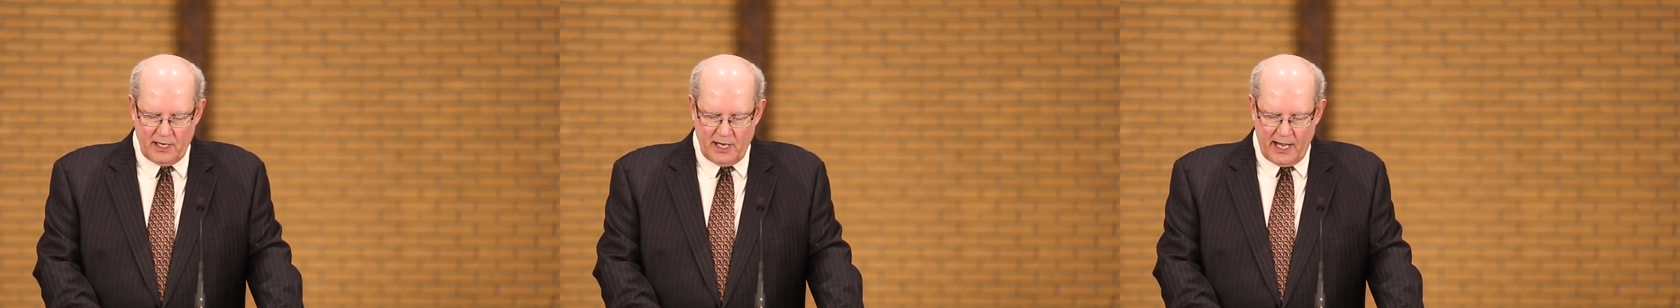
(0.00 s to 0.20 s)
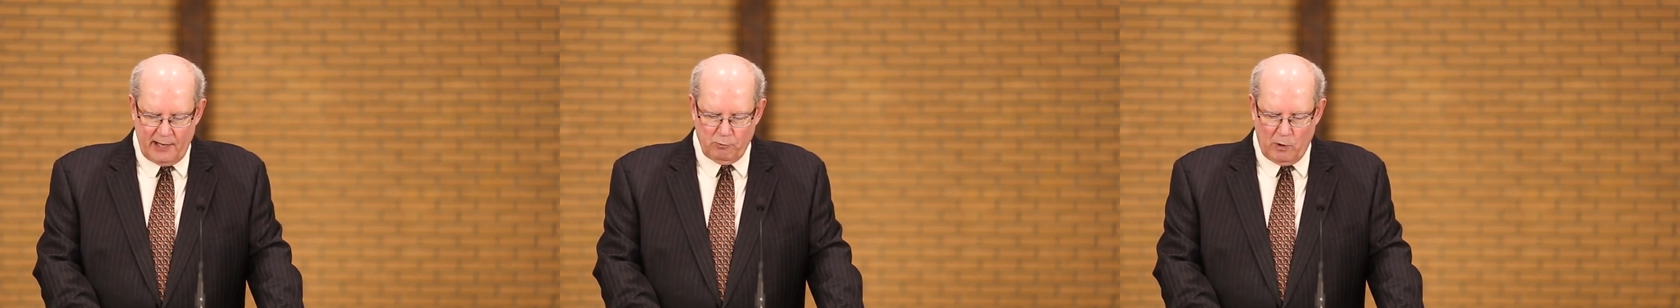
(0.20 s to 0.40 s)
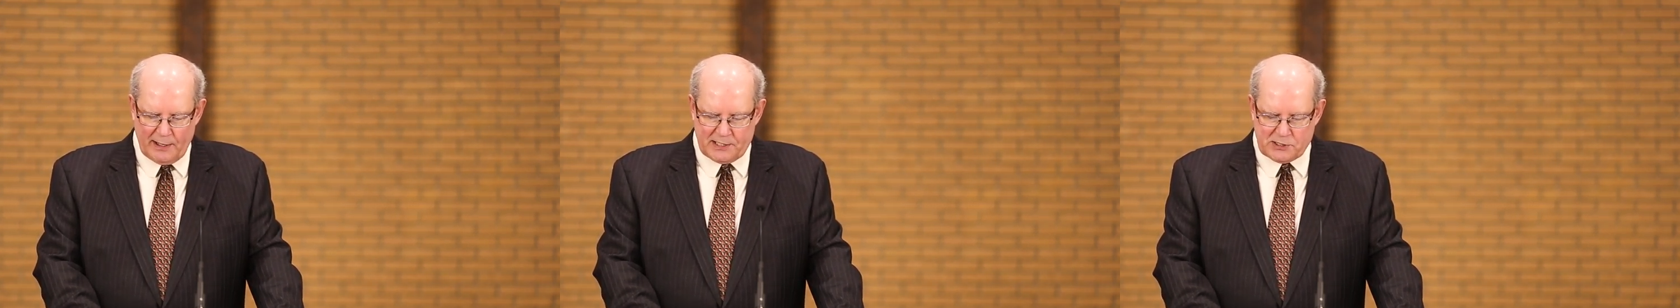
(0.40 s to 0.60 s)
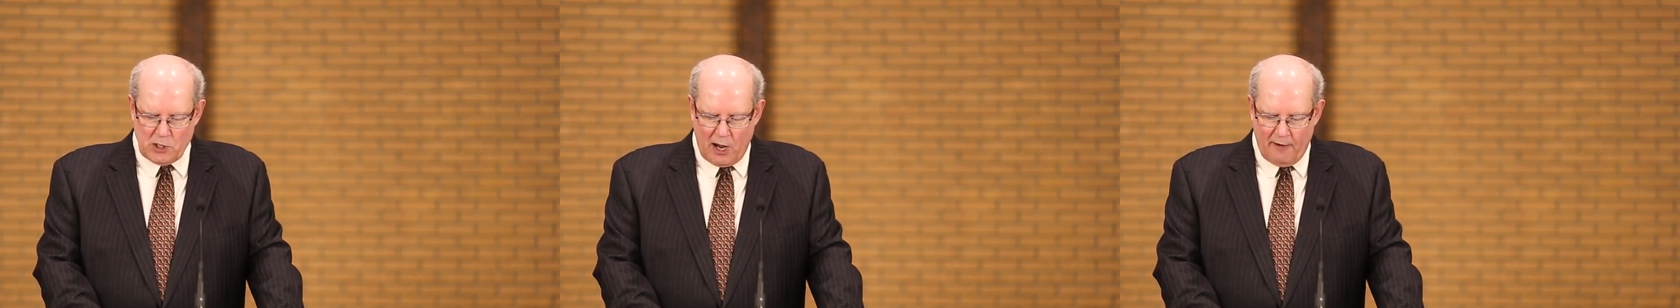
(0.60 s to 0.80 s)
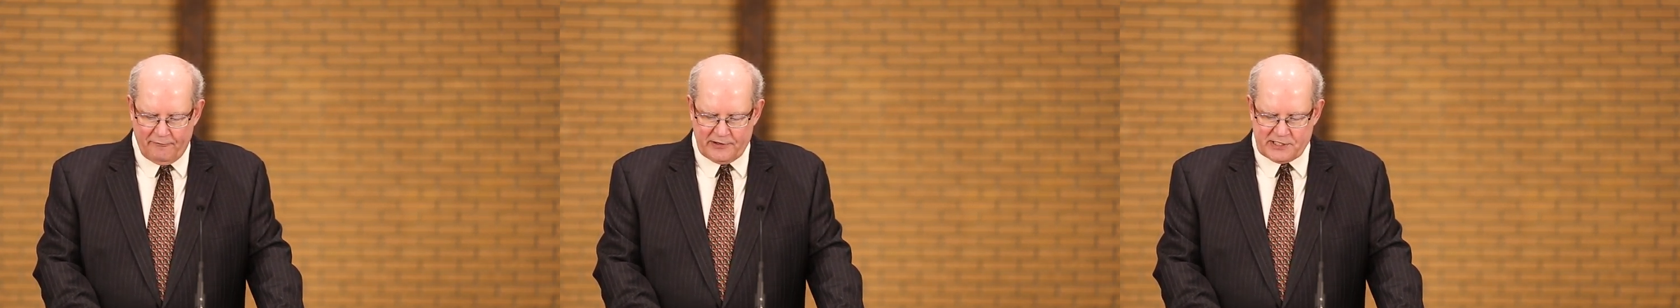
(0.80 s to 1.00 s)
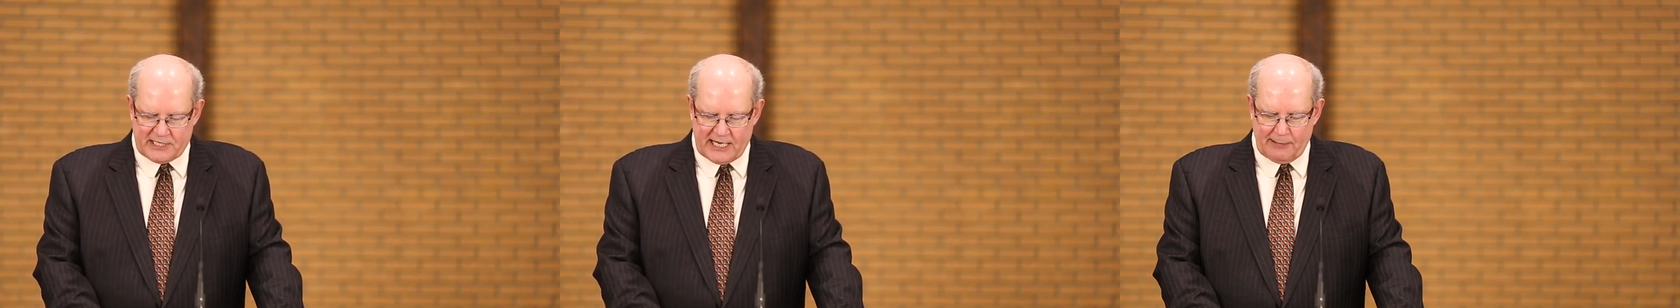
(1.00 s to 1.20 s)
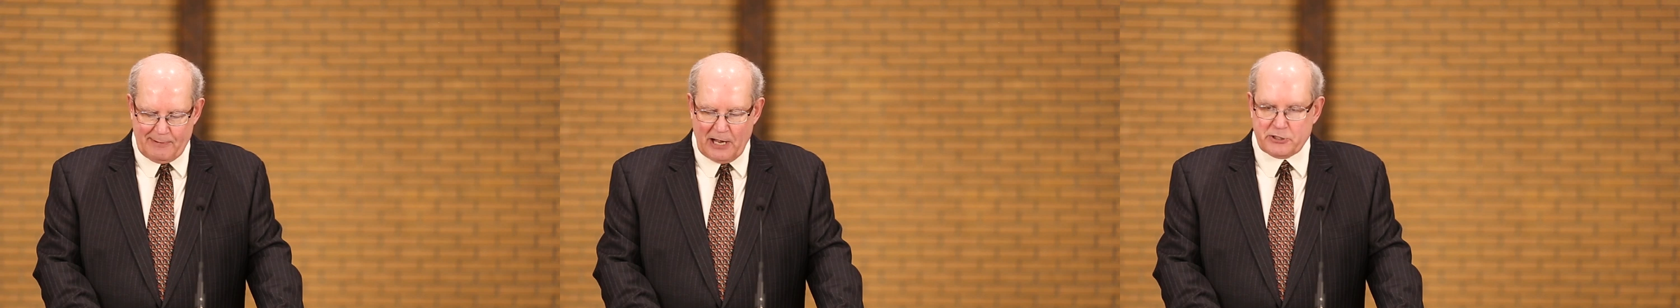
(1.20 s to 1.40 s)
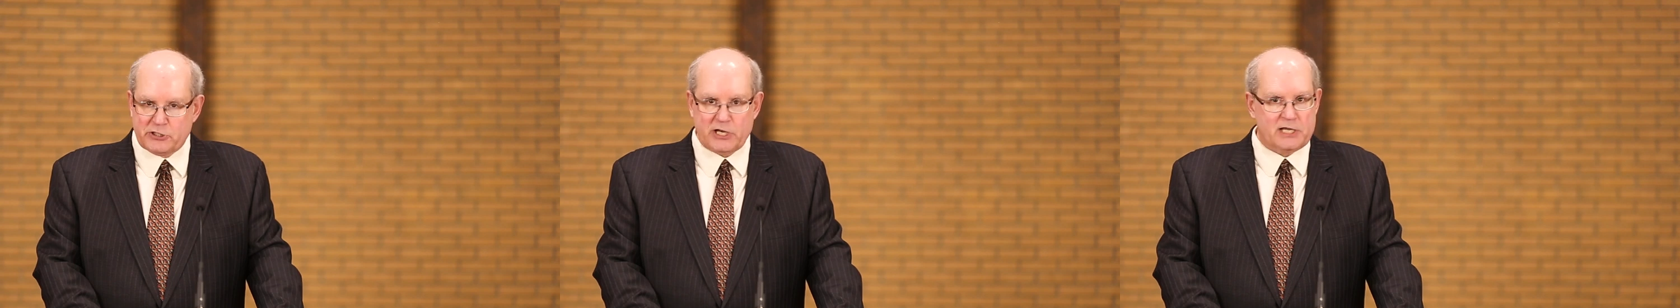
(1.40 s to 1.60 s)
And what is often said
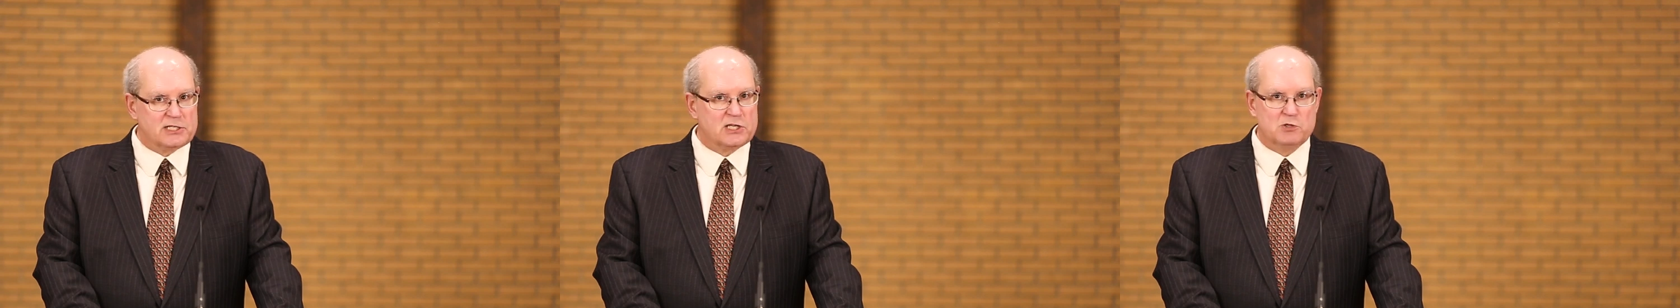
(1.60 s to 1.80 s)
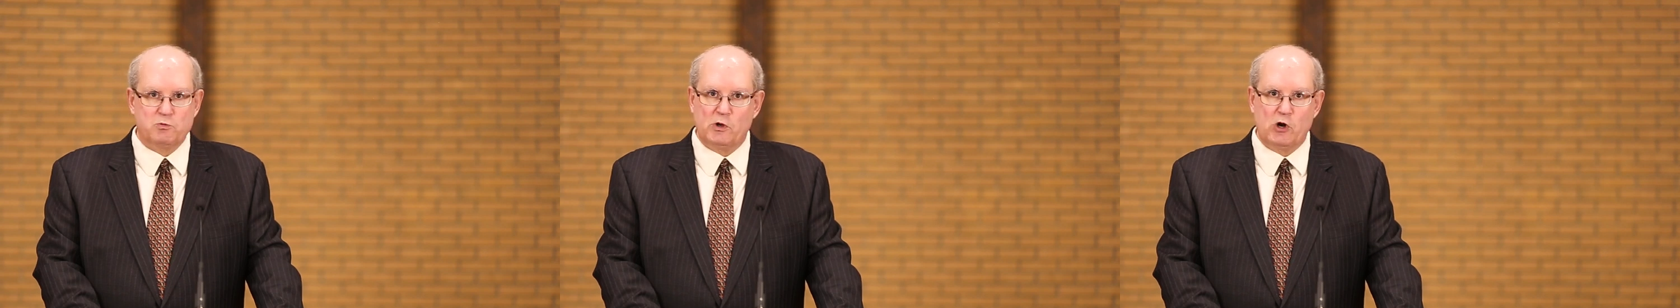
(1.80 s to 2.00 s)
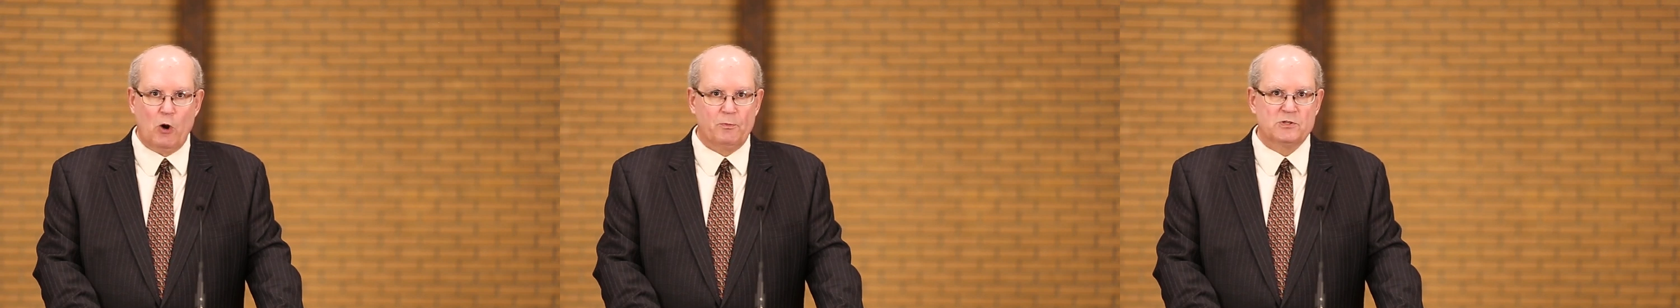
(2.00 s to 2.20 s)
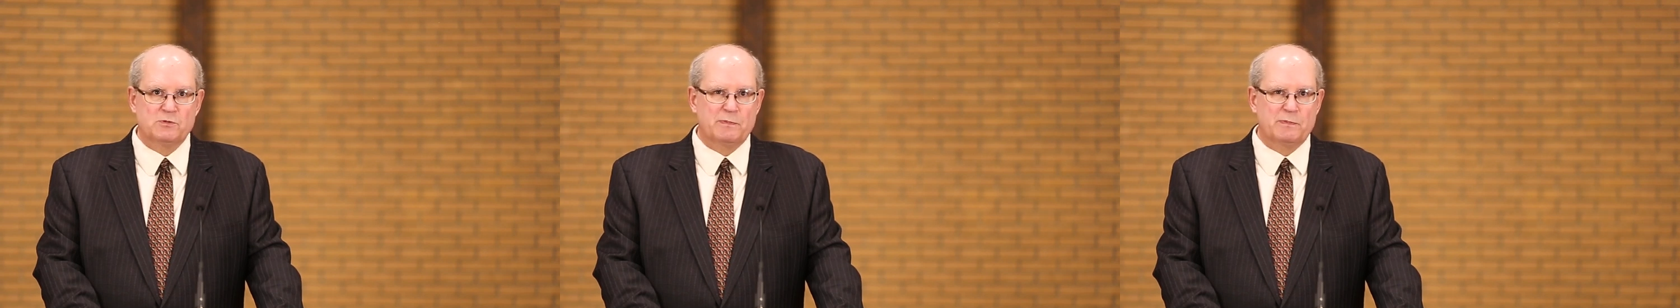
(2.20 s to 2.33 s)
about Jesus would almost